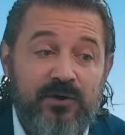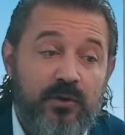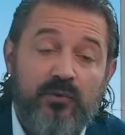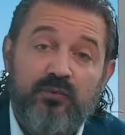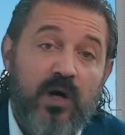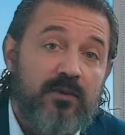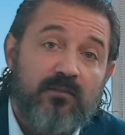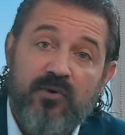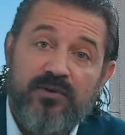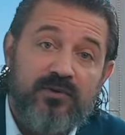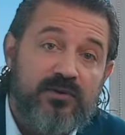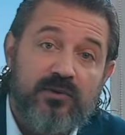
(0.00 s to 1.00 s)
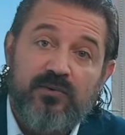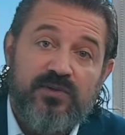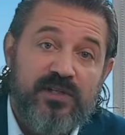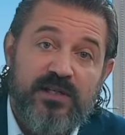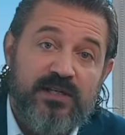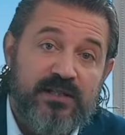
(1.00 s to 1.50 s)
couldn't run more than two
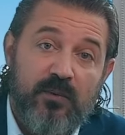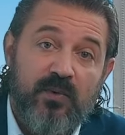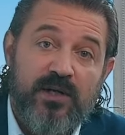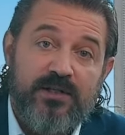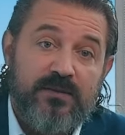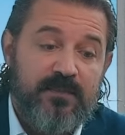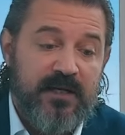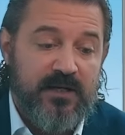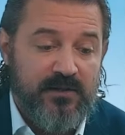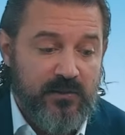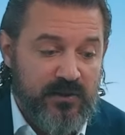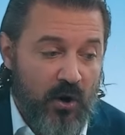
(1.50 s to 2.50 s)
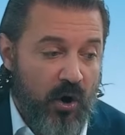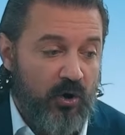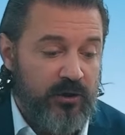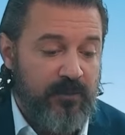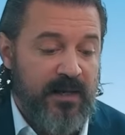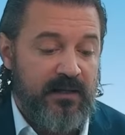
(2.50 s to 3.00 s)
cities at once because it was
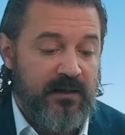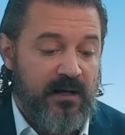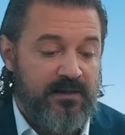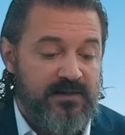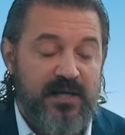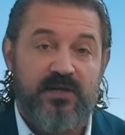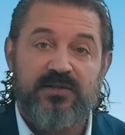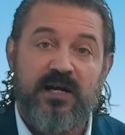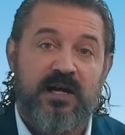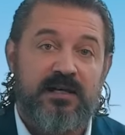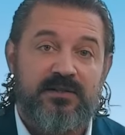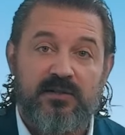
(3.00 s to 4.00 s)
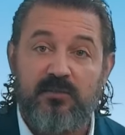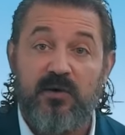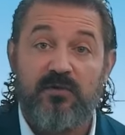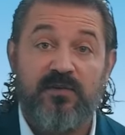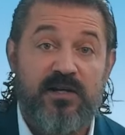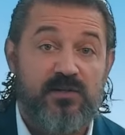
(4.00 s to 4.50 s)
all dependent on sales sales guys, their
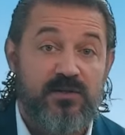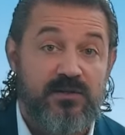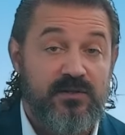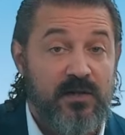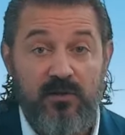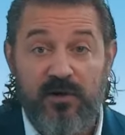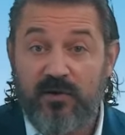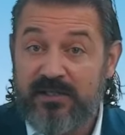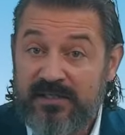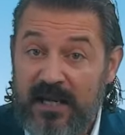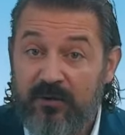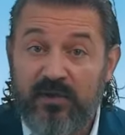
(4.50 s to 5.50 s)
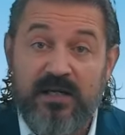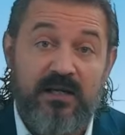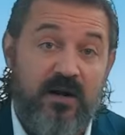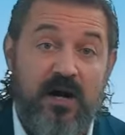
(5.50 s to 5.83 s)
motivations, their integrity and